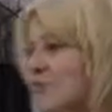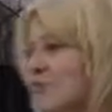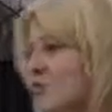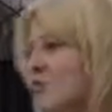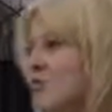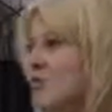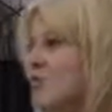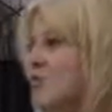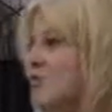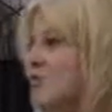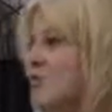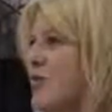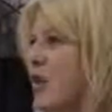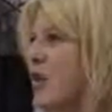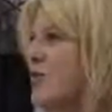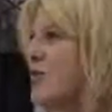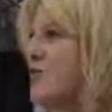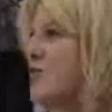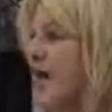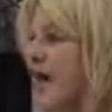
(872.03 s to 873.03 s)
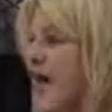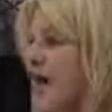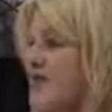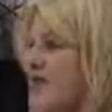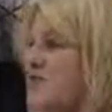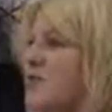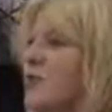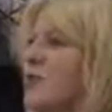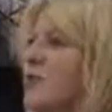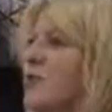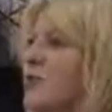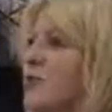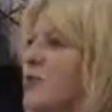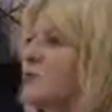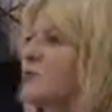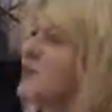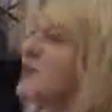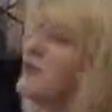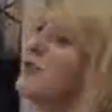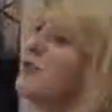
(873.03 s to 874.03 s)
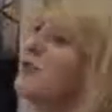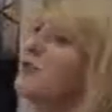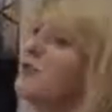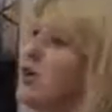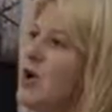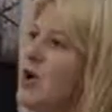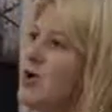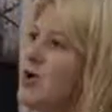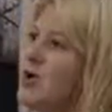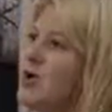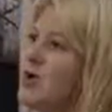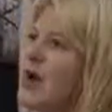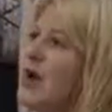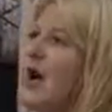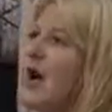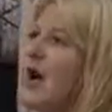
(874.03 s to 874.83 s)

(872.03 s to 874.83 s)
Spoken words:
use those as inspiration for your own.